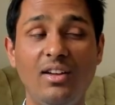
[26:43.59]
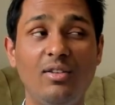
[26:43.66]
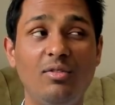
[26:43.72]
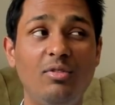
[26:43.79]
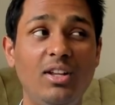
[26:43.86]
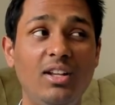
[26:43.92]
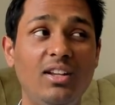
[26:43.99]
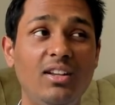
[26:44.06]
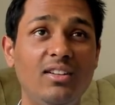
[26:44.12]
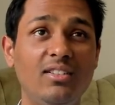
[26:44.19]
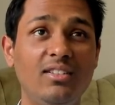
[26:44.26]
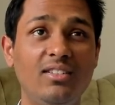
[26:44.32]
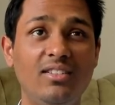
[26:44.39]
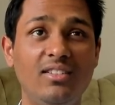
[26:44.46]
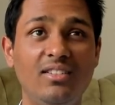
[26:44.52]
Well,
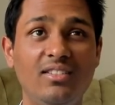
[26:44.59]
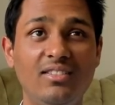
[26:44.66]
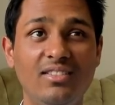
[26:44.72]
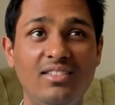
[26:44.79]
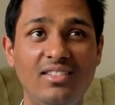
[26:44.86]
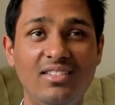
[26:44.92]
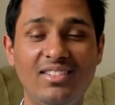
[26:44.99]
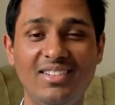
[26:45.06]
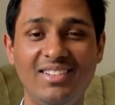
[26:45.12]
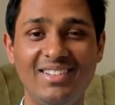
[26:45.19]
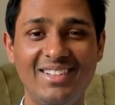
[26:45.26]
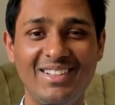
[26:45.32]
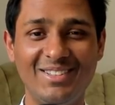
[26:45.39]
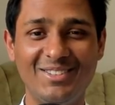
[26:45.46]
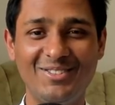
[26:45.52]

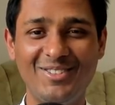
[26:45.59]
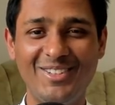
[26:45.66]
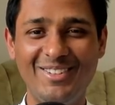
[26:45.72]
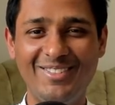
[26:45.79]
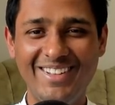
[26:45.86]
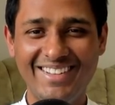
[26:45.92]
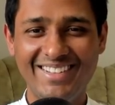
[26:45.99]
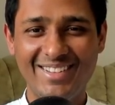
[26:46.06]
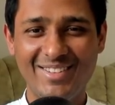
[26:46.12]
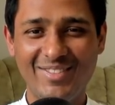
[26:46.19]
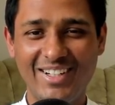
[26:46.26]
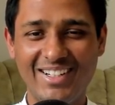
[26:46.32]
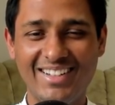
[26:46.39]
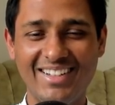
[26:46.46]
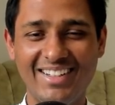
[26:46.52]
there are so many ways,
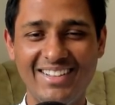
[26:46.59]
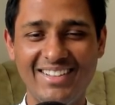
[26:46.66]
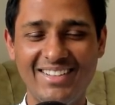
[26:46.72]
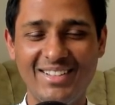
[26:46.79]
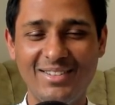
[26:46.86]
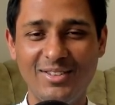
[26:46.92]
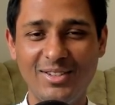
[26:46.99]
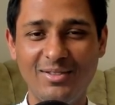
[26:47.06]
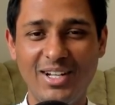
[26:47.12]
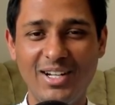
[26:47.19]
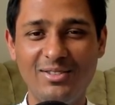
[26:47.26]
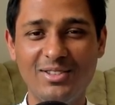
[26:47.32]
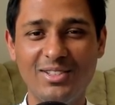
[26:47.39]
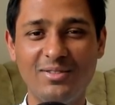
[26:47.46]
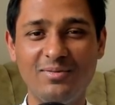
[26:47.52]
but in the Srimad
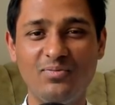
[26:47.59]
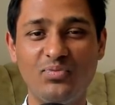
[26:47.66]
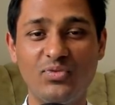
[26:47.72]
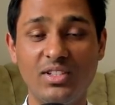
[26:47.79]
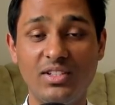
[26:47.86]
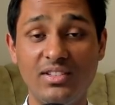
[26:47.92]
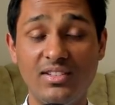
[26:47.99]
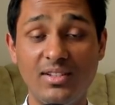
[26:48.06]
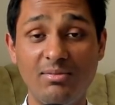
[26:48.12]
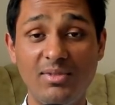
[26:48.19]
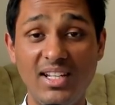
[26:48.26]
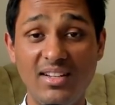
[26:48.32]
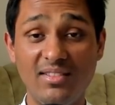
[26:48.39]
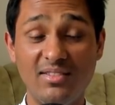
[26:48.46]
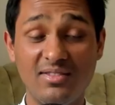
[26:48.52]
Bhagavatam, Rishab
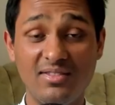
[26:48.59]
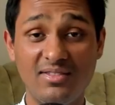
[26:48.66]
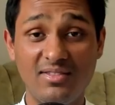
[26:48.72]
Dev,